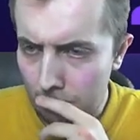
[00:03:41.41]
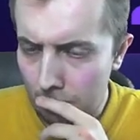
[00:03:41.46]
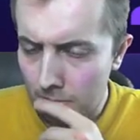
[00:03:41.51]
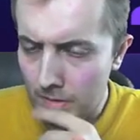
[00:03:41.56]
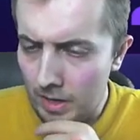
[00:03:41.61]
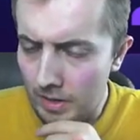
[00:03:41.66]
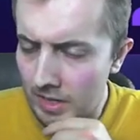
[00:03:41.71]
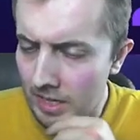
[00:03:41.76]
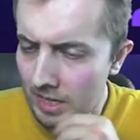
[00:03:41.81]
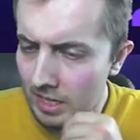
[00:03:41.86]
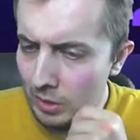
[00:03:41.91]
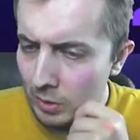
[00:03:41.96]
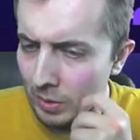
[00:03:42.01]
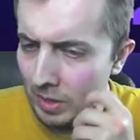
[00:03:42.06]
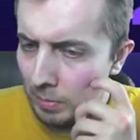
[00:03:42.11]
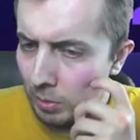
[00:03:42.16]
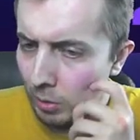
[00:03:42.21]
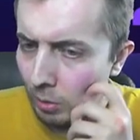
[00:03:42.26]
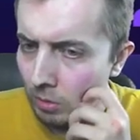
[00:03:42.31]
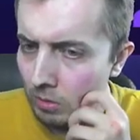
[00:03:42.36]
I think it's quite
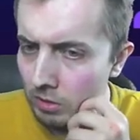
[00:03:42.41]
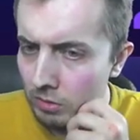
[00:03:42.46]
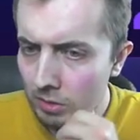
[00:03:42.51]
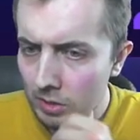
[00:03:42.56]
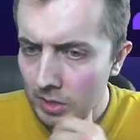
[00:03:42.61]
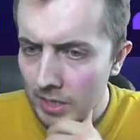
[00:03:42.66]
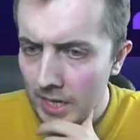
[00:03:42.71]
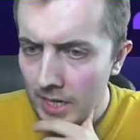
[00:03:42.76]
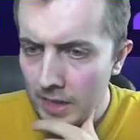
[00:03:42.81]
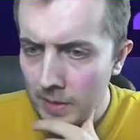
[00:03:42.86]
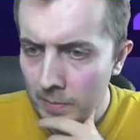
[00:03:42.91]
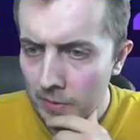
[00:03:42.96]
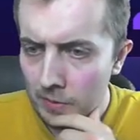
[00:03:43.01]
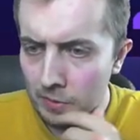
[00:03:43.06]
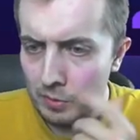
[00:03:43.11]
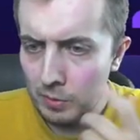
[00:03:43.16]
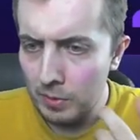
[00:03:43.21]
important to rotate them. Also,